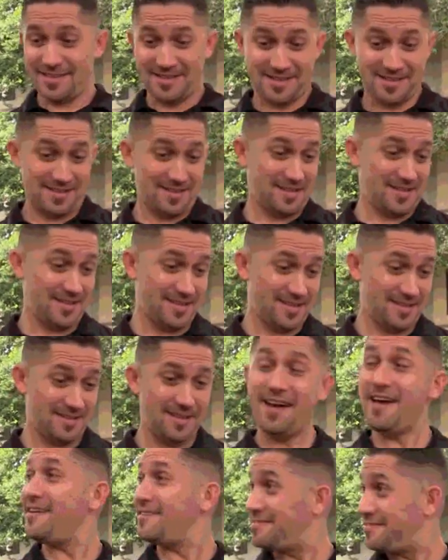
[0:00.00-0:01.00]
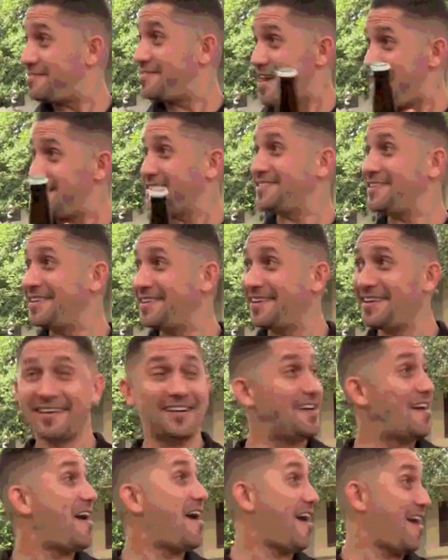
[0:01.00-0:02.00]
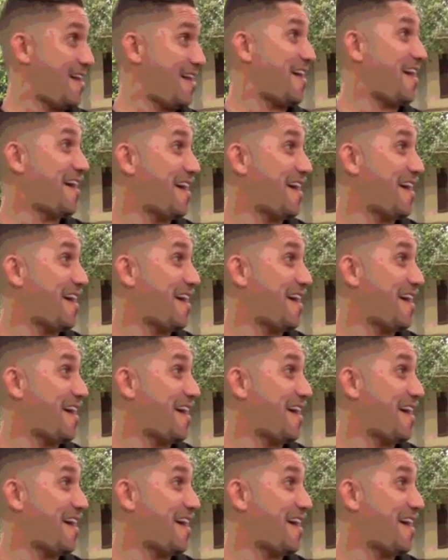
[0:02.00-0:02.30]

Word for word: uh, research and developing